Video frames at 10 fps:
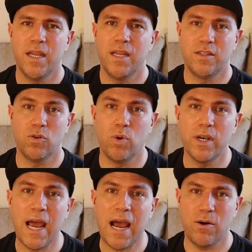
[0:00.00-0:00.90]
into
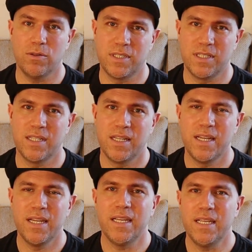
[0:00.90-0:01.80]
one house.
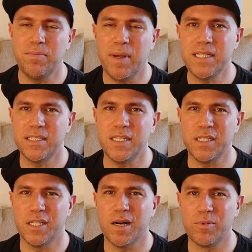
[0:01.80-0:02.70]
He basically
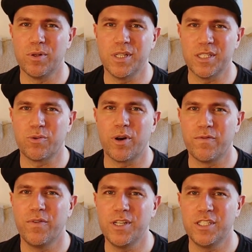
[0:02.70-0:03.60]
doubled the square
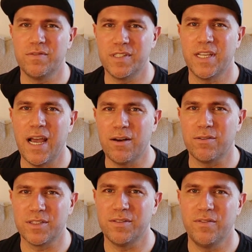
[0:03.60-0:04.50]
footage of his
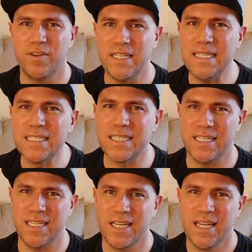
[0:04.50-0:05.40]
house
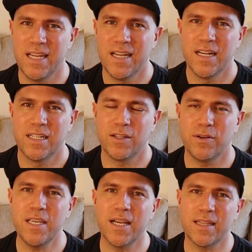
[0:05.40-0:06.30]
easily. So
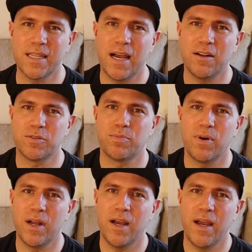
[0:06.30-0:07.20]
he got the house
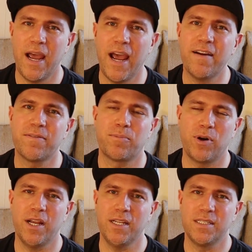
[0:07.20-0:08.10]
half
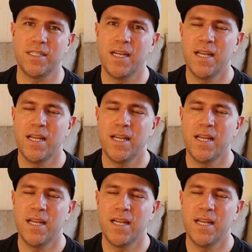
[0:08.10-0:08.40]
price.